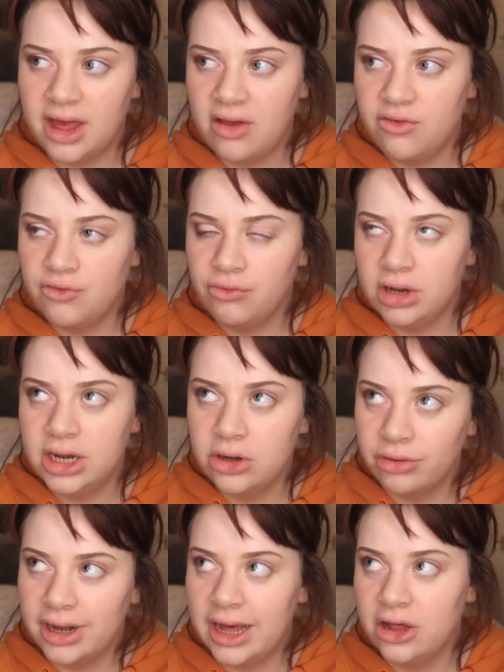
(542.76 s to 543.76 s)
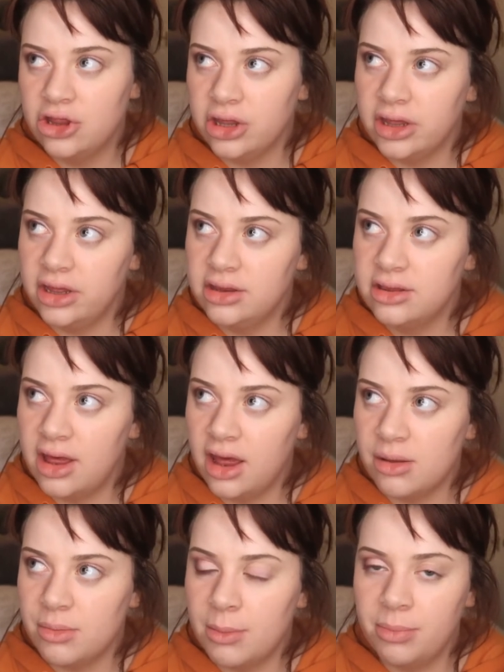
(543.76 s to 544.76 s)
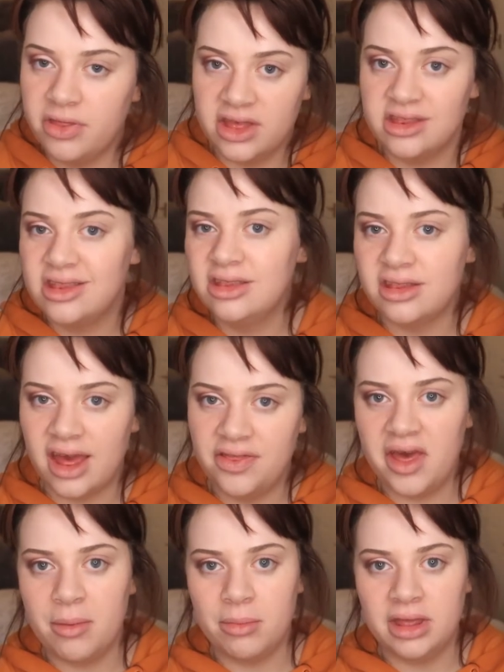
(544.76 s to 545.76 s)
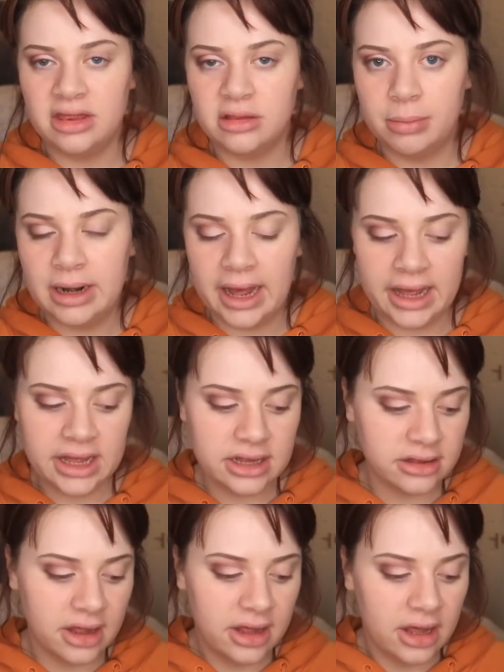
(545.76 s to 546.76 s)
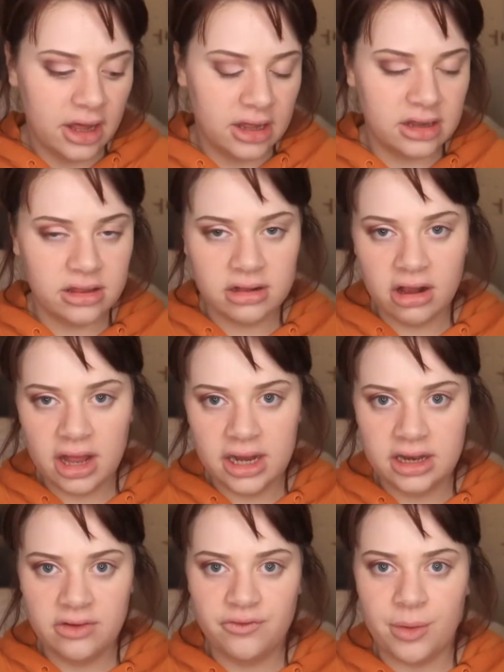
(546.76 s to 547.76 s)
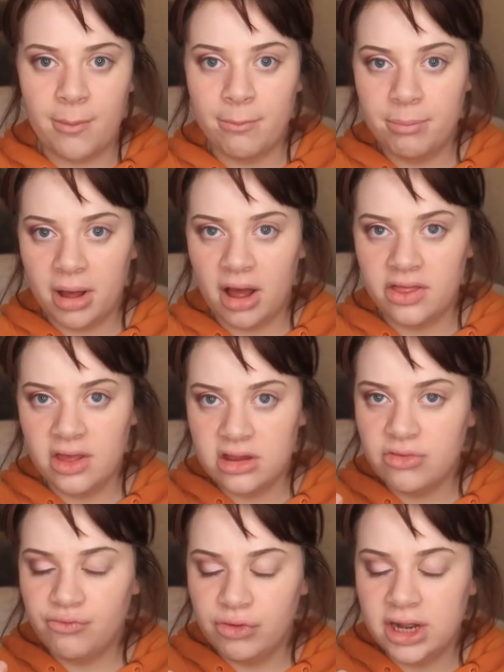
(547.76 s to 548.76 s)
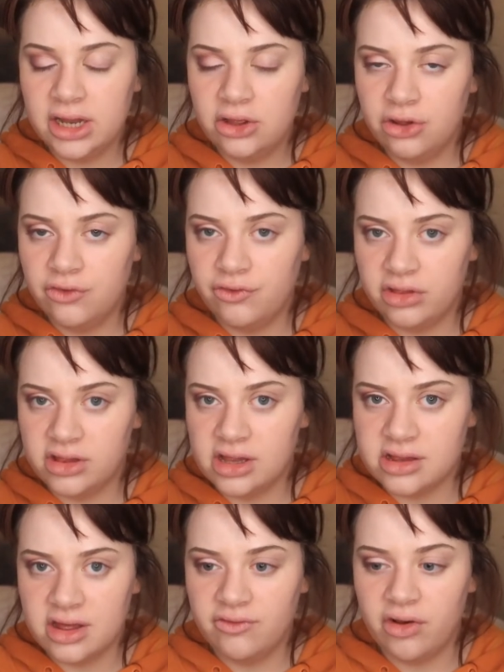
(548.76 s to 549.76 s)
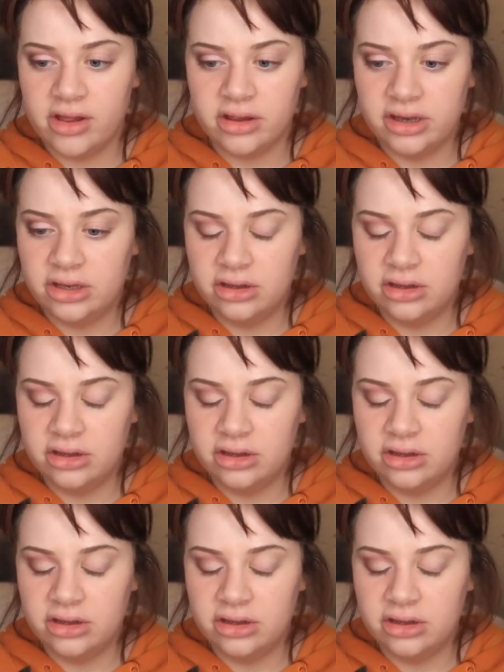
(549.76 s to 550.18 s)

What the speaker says: gave you really long lashes, but then set them into place. It's slightly different, but this is really good for sensitive eyes.